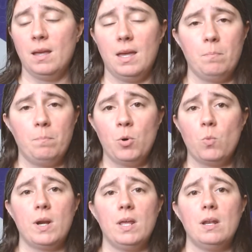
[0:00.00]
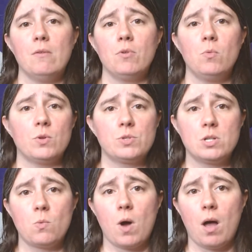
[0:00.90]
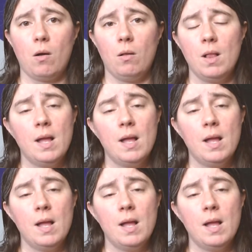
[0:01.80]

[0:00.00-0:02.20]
and put one in every once in a while.